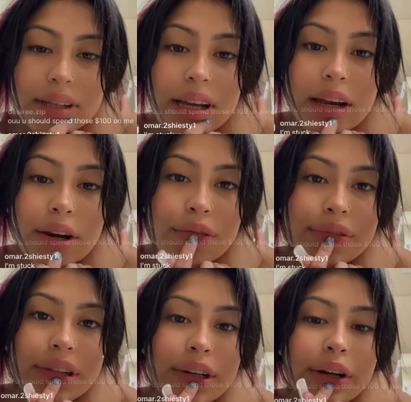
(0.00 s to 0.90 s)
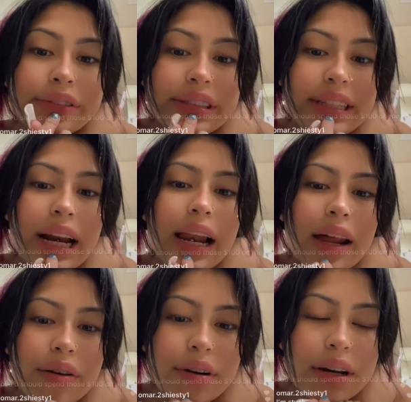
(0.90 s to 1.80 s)
Yeah, Noah, Noah's not
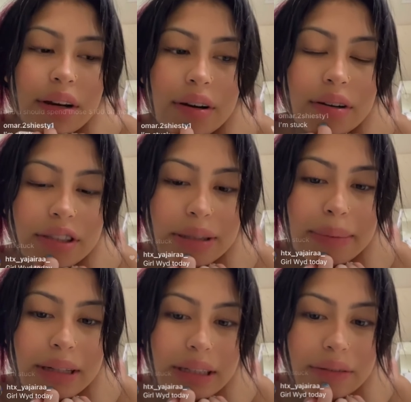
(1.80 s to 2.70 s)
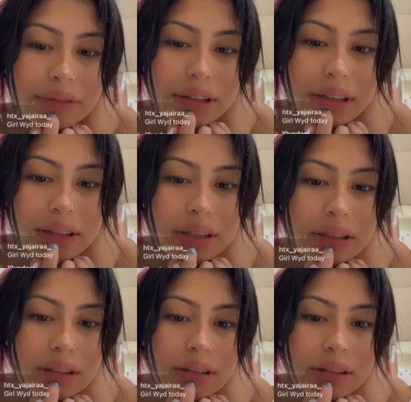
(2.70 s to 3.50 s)
allowed in here because she bites everything.